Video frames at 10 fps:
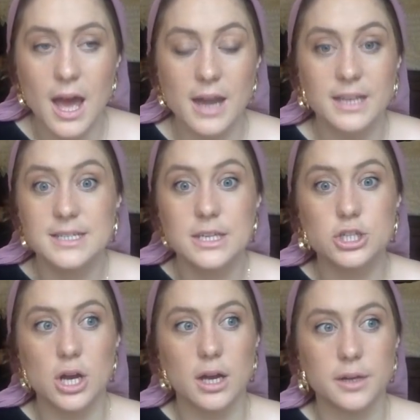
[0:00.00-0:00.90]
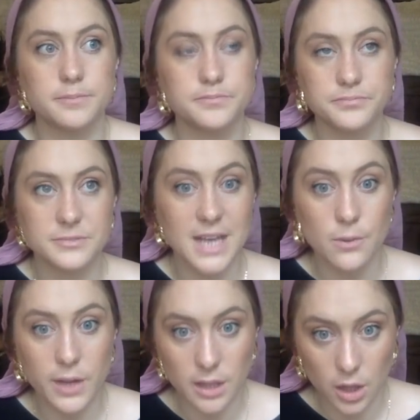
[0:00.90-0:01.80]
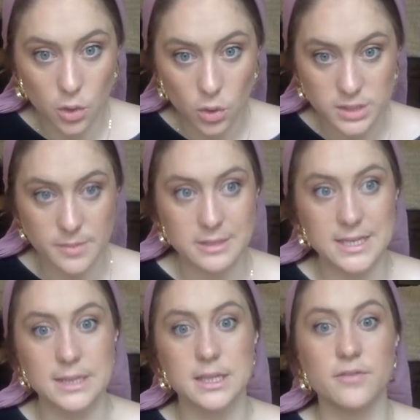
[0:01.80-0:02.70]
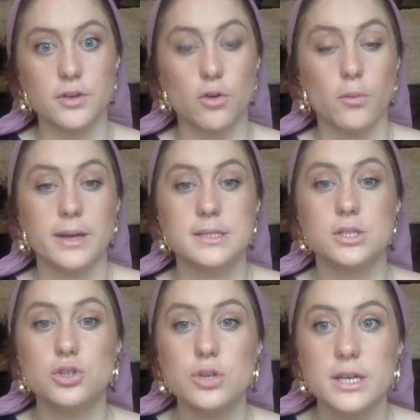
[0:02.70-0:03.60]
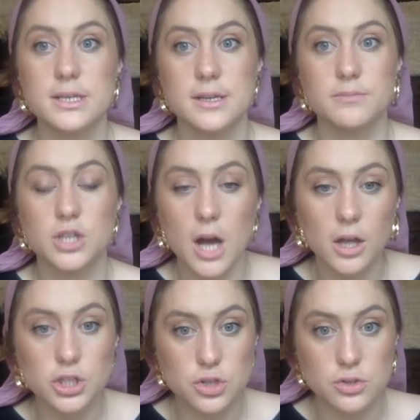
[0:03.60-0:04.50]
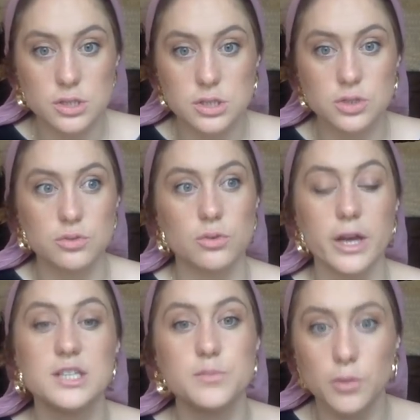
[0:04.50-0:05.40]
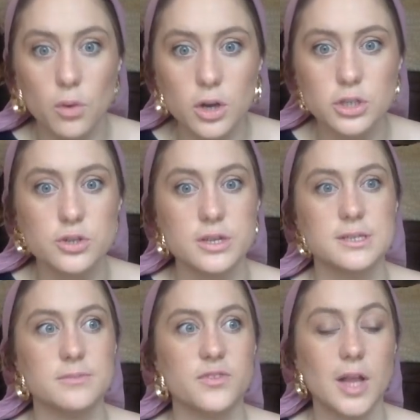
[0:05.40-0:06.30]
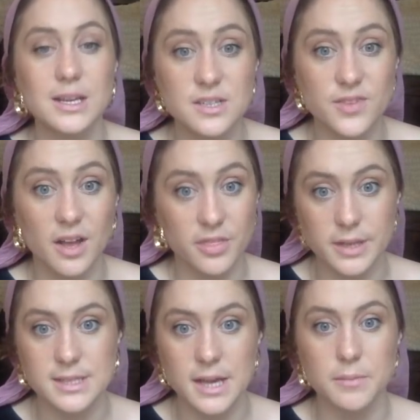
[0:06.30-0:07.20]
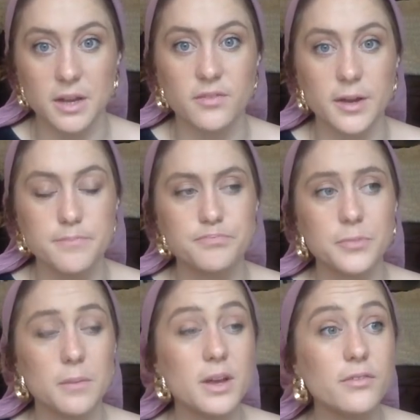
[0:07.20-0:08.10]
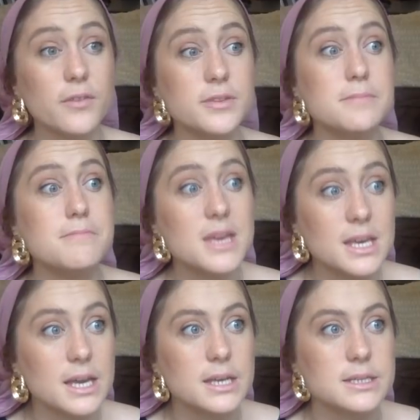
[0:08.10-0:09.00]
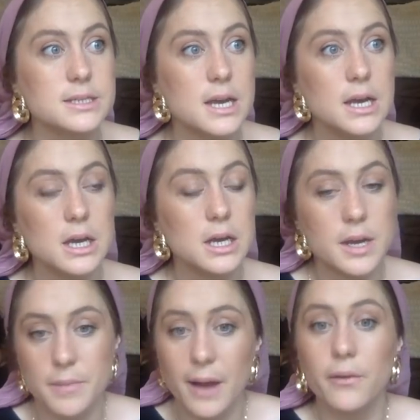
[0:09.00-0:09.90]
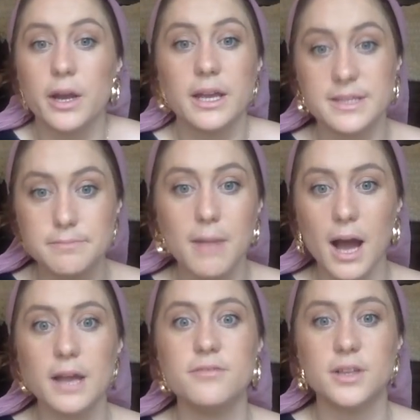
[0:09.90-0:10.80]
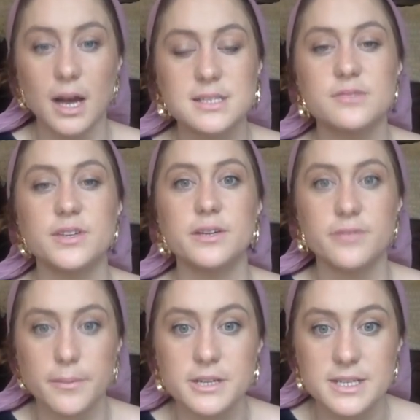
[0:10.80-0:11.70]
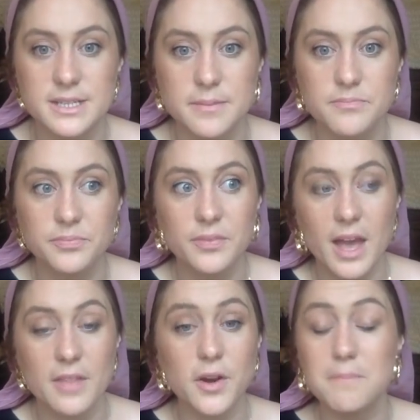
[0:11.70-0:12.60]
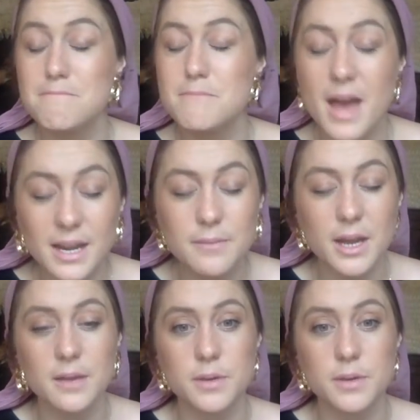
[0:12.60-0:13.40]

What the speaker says: and I teach a 10-week-long course about sex, love, and romance in Judaism to college students to explore Judaism's philosophy on things like mikvah. Mikvah to me is empowering. It's my philosophy of feminism. And there are many, many